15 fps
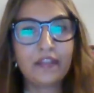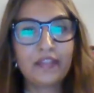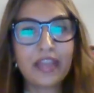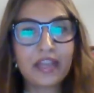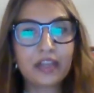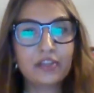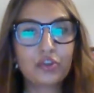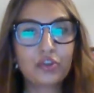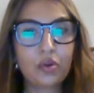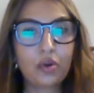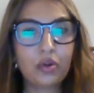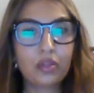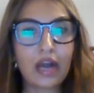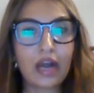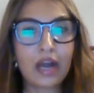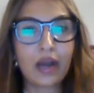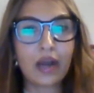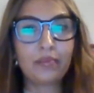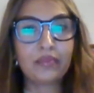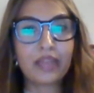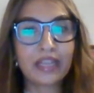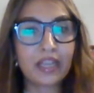They can
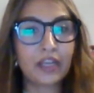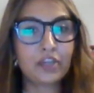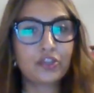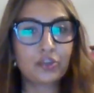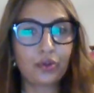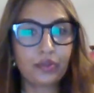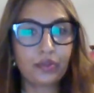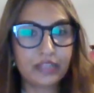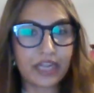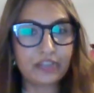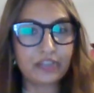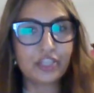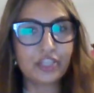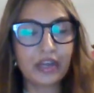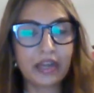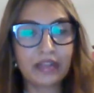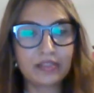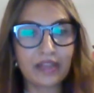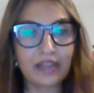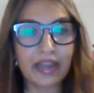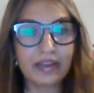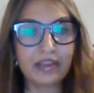control their tension and
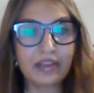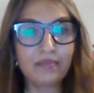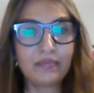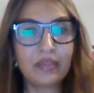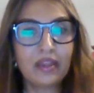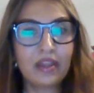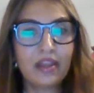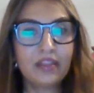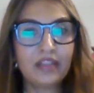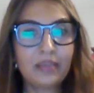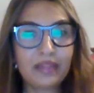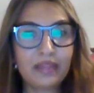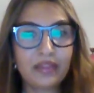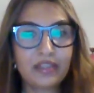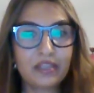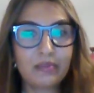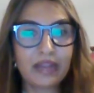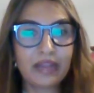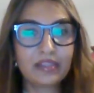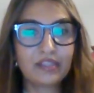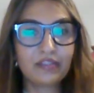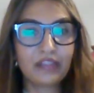anxiety. They meet the
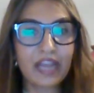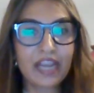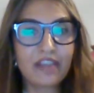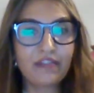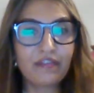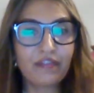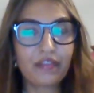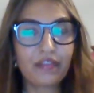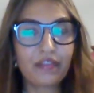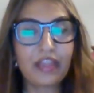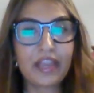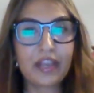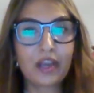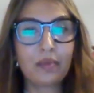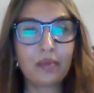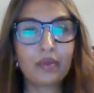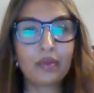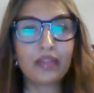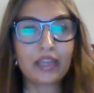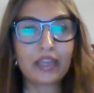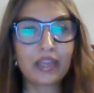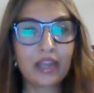demands of life. They
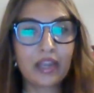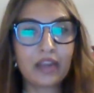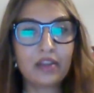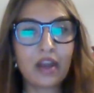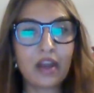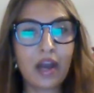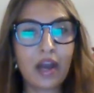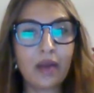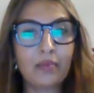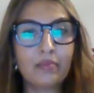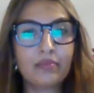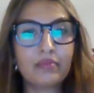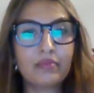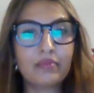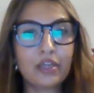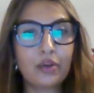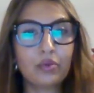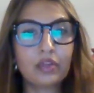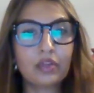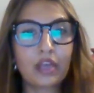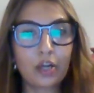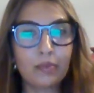can
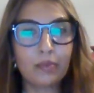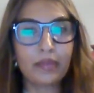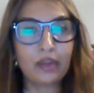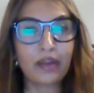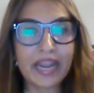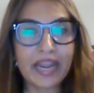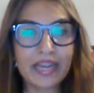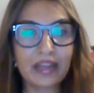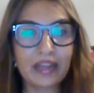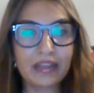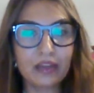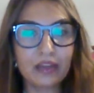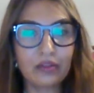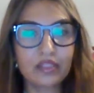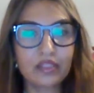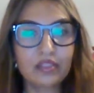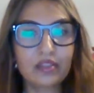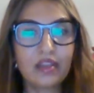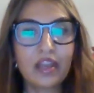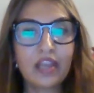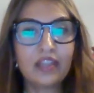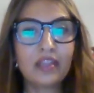curb their hate and guilt.
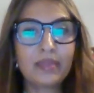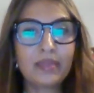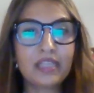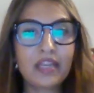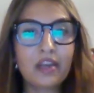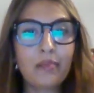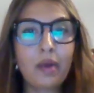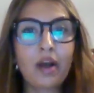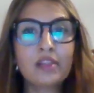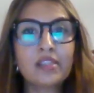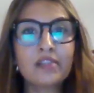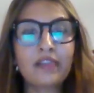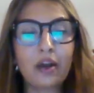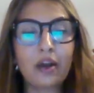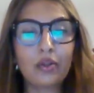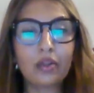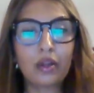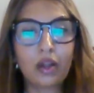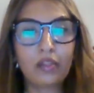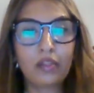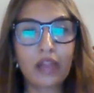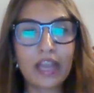They maintain a positive
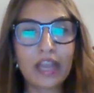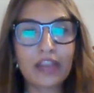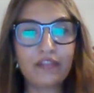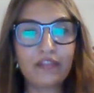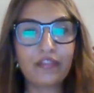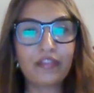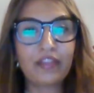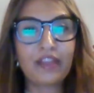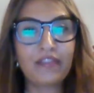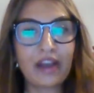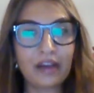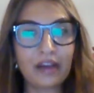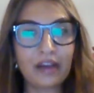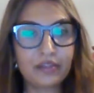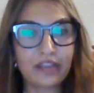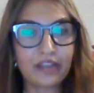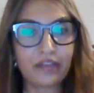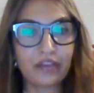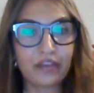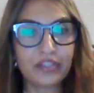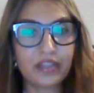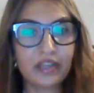outlook on life. They value
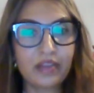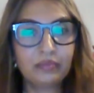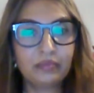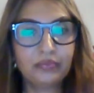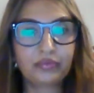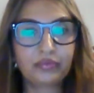diversity,